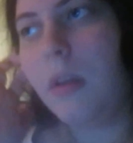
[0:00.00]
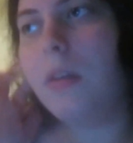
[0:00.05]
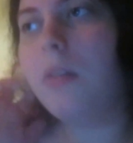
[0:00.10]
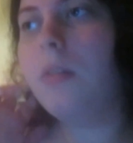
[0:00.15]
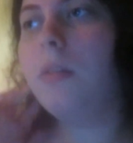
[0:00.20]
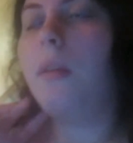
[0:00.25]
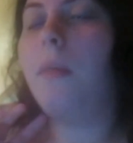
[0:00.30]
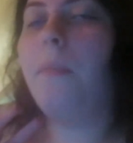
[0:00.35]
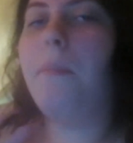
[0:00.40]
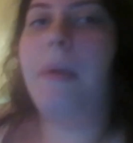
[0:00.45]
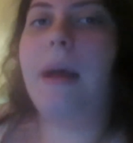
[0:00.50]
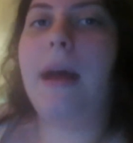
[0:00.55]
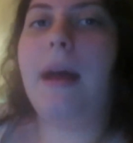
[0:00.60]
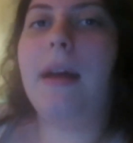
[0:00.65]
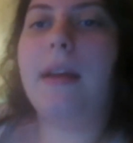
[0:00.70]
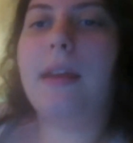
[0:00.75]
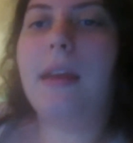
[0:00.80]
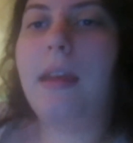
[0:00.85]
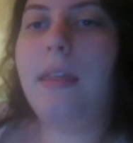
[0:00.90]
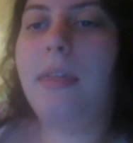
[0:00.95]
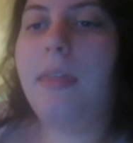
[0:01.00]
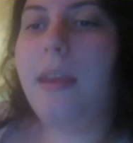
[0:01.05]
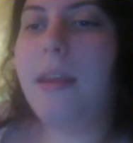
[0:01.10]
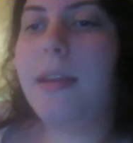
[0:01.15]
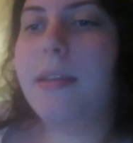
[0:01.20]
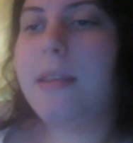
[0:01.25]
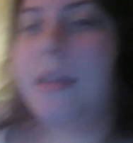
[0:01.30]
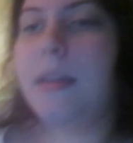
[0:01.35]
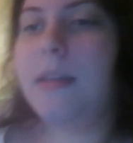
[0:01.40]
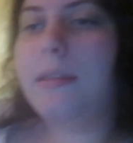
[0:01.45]
So I'm back and
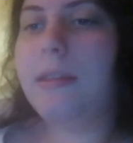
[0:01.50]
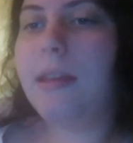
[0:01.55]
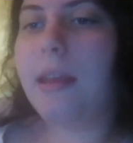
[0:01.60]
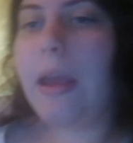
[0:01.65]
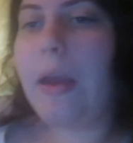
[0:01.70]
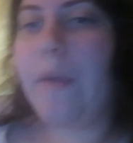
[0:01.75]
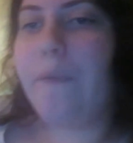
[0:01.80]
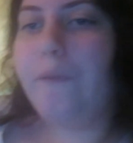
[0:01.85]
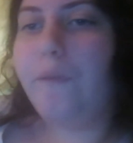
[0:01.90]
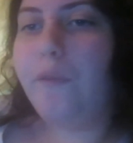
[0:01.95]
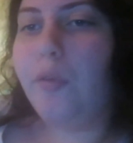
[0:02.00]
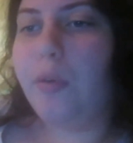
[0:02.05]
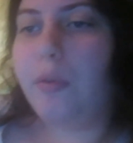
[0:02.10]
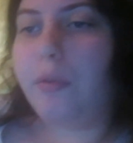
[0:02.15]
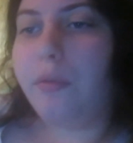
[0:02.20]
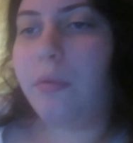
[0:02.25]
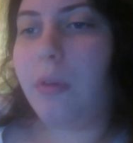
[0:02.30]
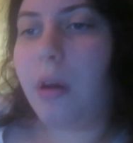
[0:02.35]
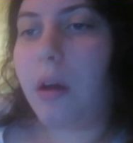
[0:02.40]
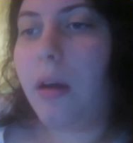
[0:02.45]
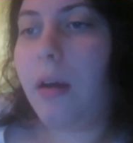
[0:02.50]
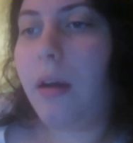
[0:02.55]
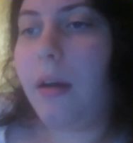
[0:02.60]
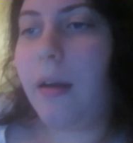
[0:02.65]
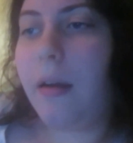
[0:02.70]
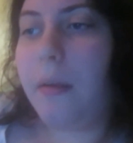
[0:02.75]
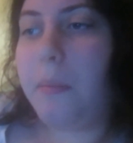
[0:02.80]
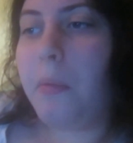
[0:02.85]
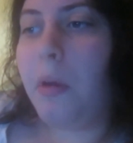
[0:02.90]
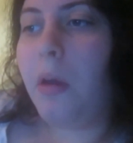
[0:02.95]
this is the camera what
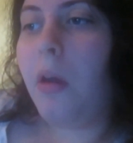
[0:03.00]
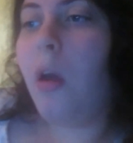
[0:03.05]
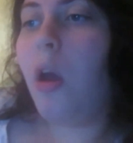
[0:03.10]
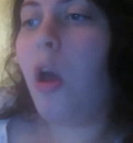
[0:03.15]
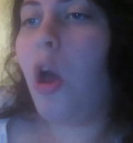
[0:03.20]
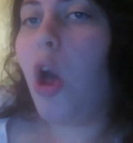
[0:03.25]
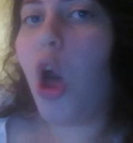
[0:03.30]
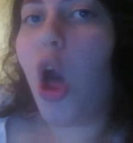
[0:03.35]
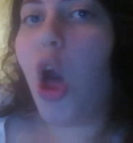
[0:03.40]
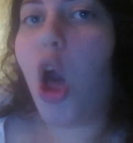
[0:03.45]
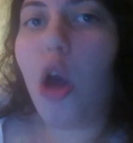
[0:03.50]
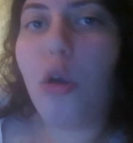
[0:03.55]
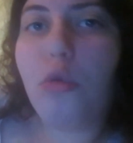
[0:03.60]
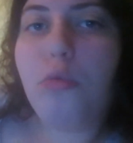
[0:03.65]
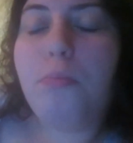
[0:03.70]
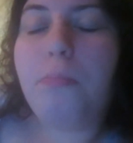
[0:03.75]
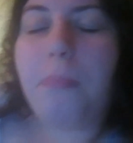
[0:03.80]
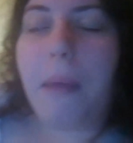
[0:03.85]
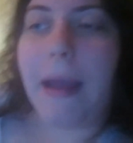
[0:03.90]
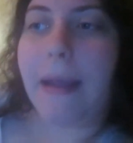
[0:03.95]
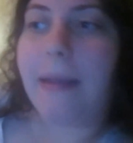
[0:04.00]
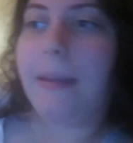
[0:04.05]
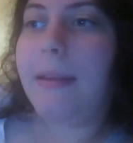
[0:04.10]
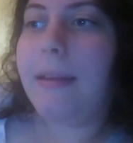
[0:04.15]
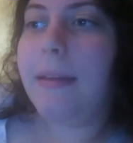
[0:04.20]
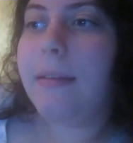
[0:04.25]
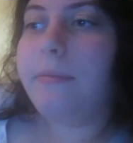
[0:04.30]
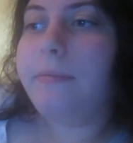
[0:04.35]
I'm hoping